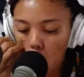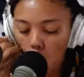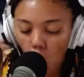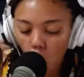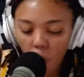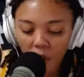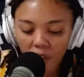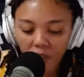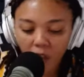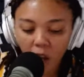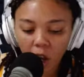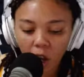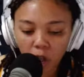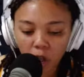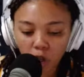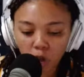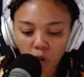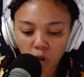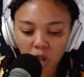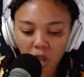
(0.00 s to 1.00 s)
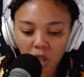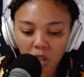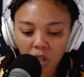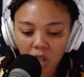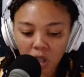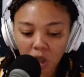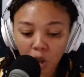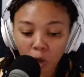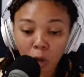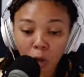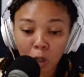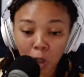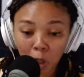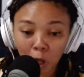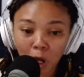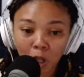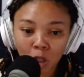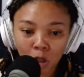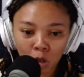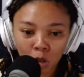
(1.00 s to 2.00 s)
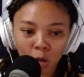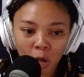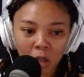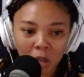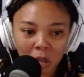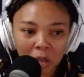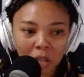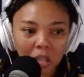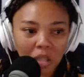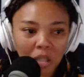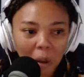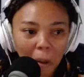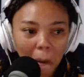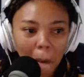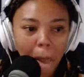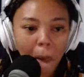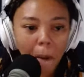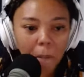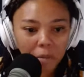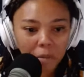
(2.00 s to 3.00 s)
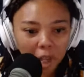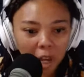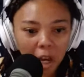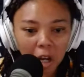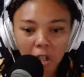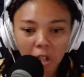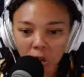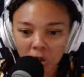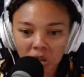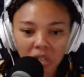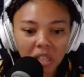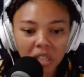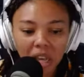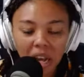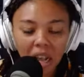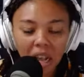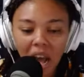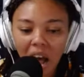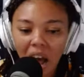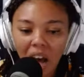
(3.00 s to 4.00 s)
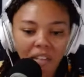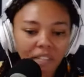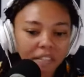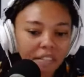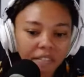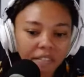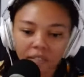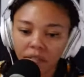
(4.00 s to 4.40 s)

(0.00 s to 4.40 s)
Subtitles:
with the countries, the rich countries, the countries that have